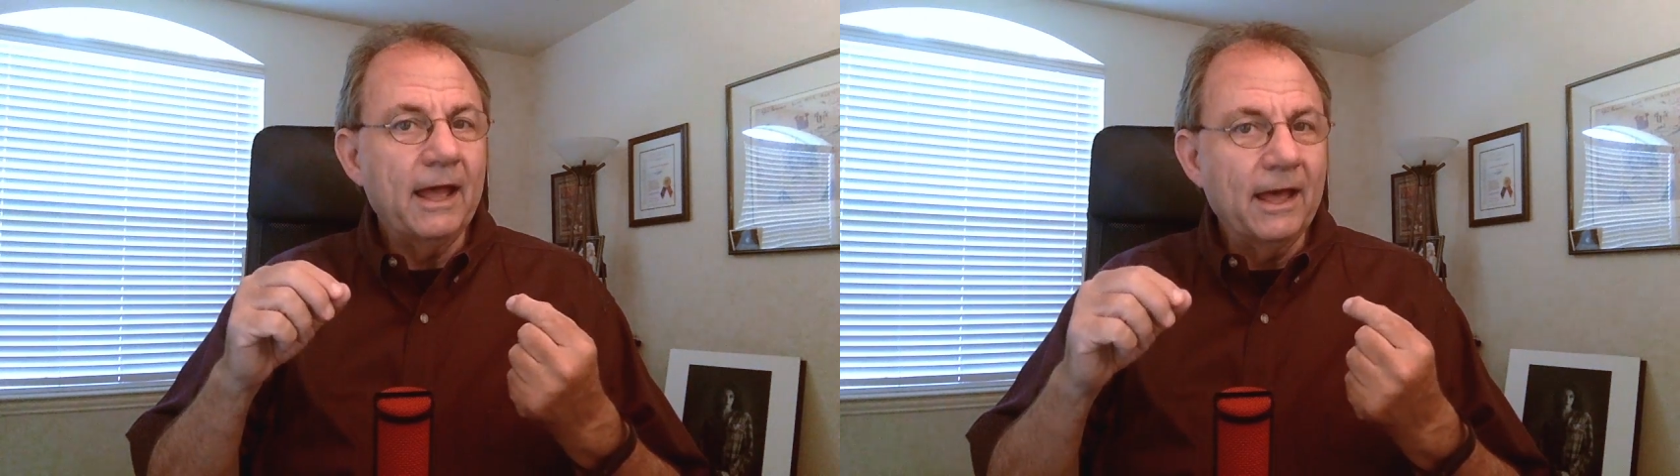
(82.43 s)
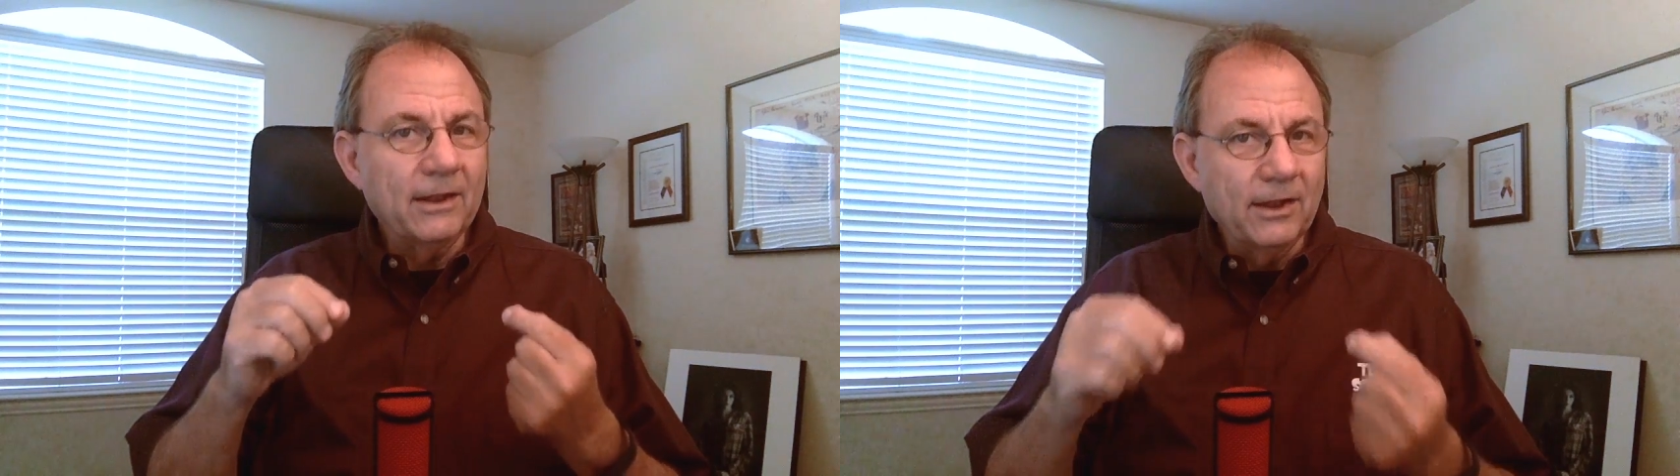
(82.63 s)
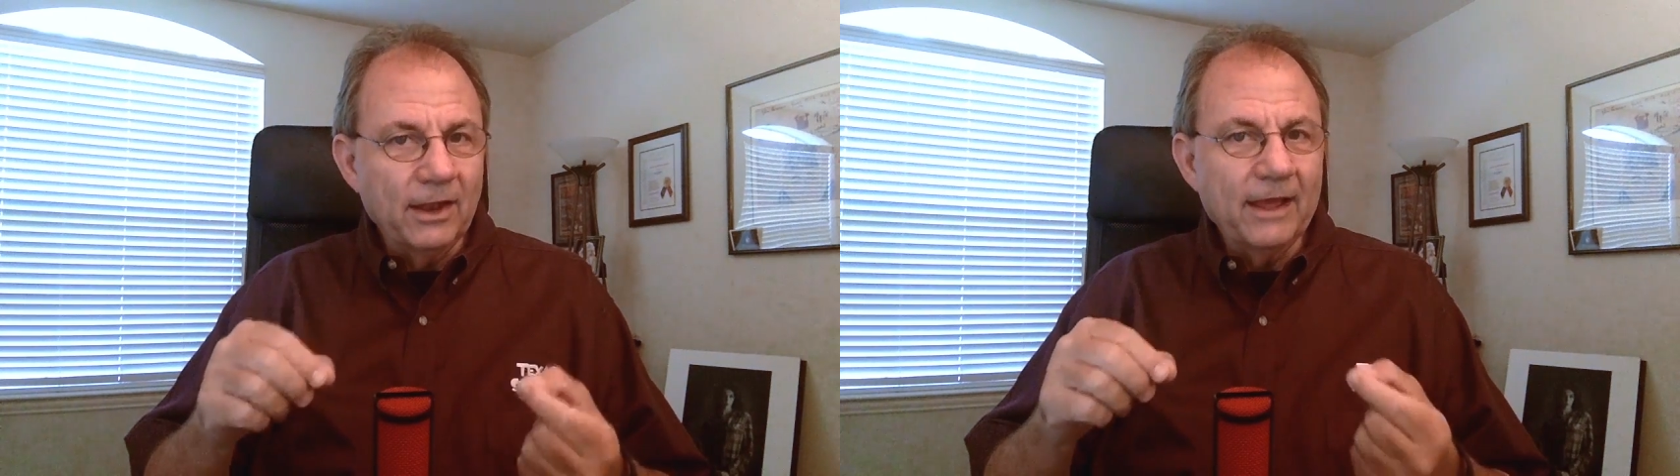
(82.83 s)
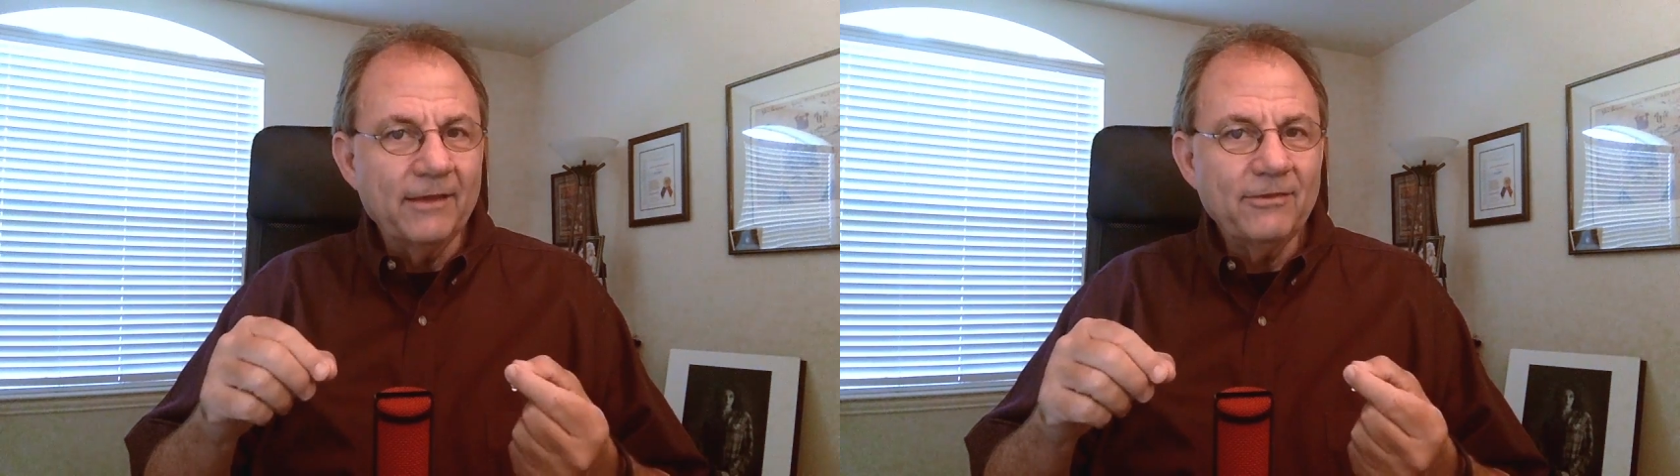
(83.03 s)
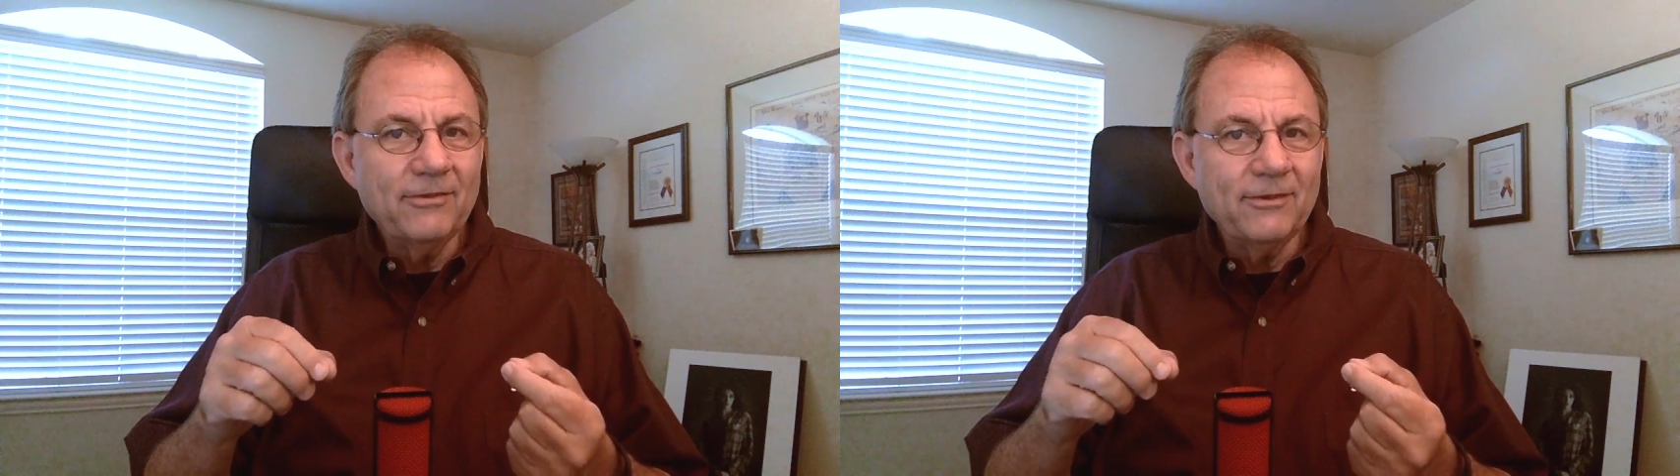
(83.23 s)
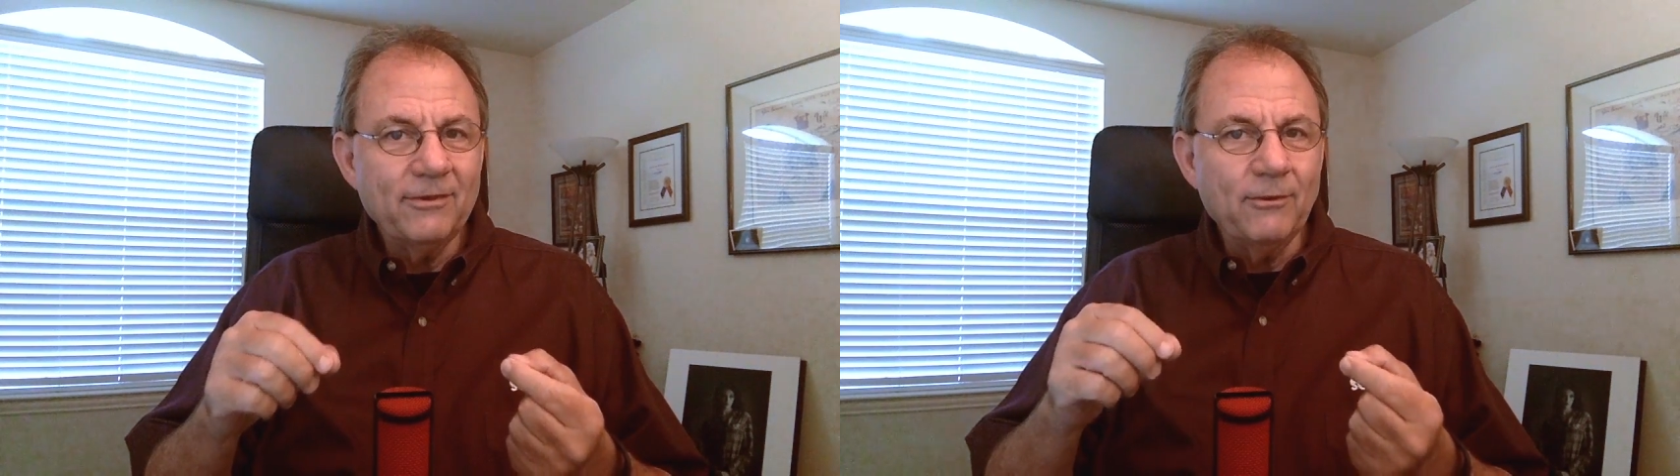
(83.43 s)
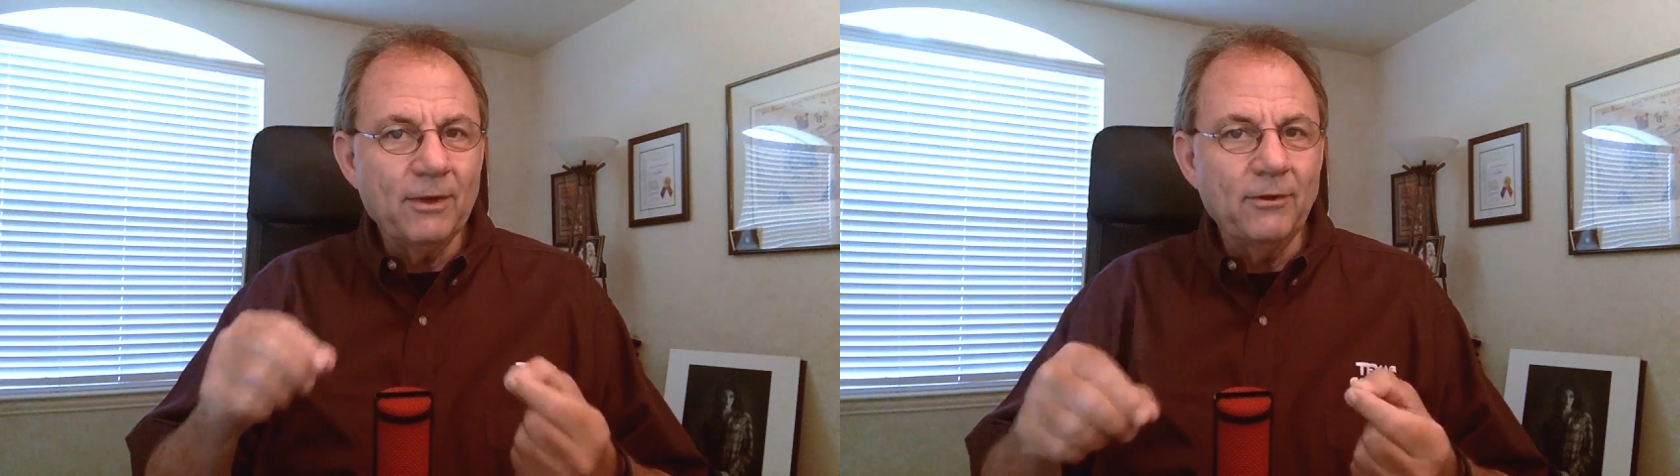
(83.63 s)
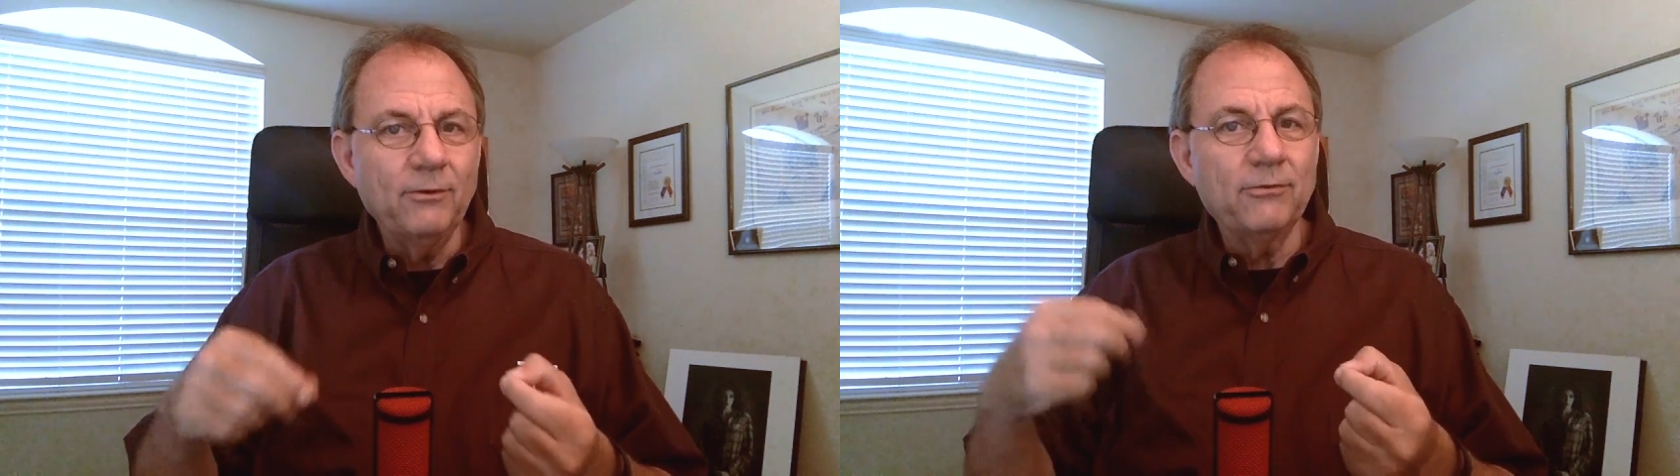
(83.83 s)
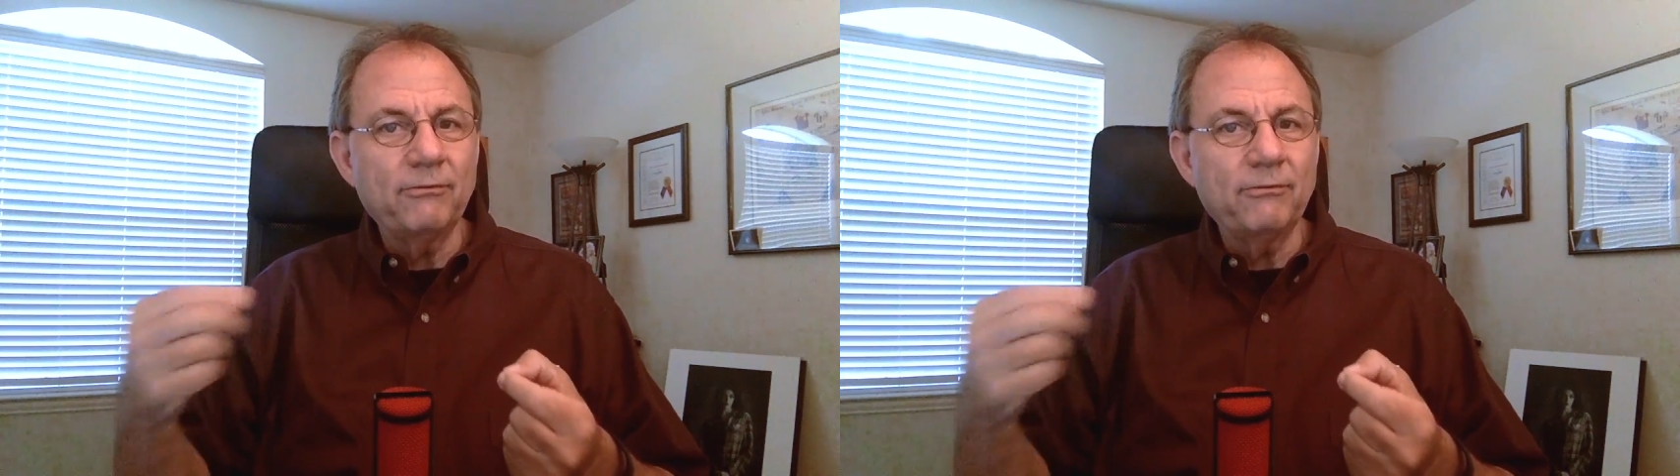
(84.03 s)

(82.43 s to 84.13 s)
unless you introduce